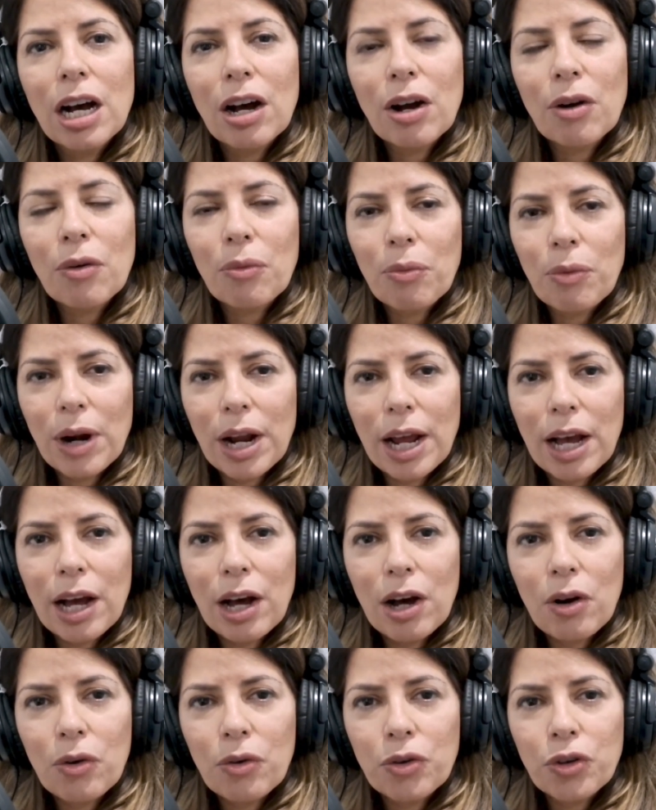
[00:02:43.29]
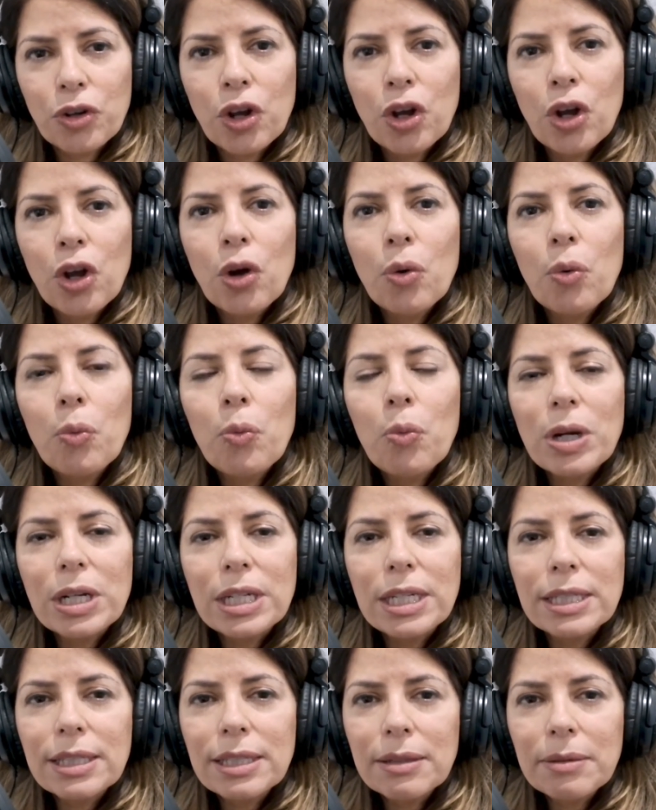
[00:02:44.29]
around what
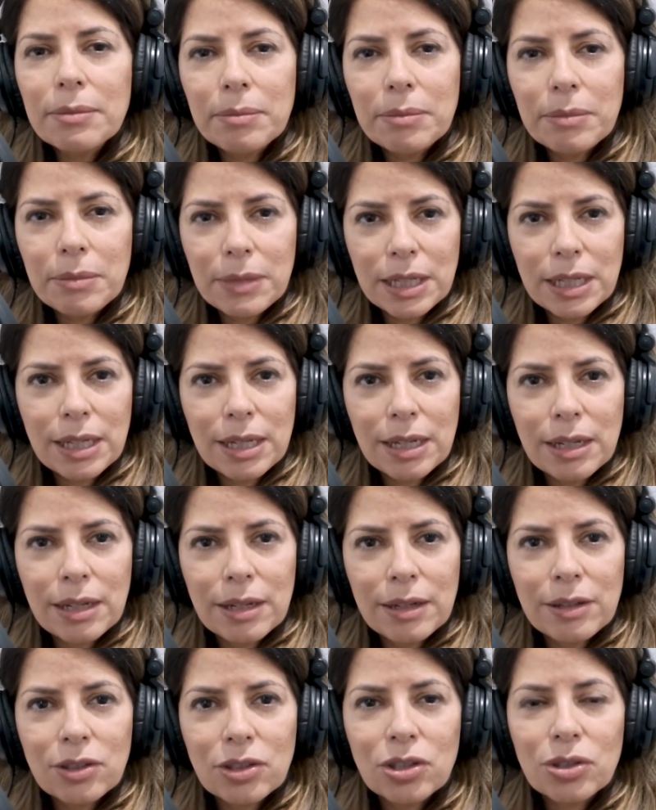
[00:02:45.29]
does it mean